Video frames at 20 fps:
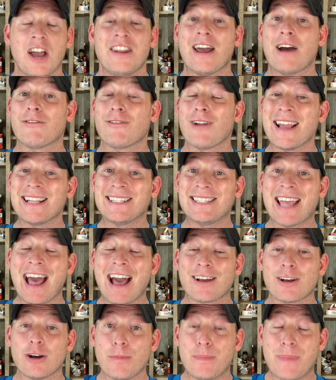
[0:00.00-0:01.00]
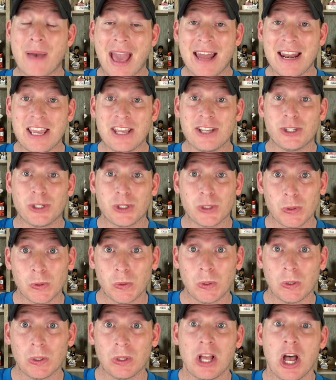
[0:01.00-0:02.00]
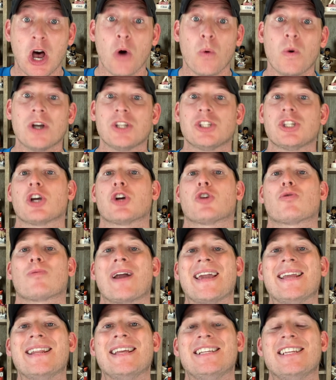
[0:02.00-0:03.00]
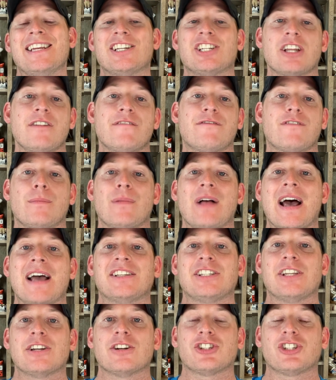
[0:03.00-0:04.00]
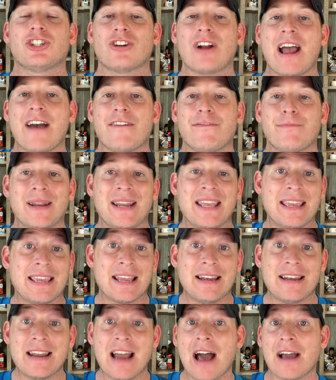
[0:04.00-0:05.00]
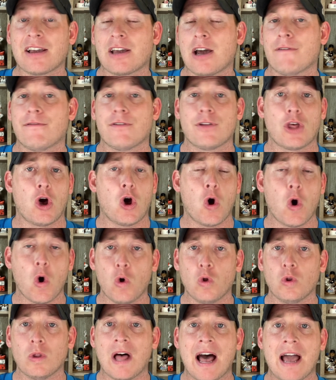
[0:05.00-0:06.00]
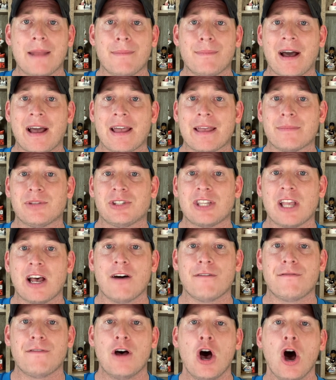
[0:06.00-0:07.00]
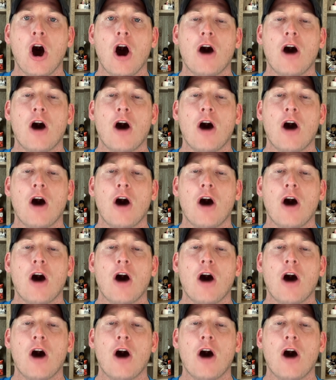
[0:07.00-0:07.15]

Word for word: Now, right tackle Penny Sewell was a great addition from last year's draft, but he cannot cover the whole line by himself.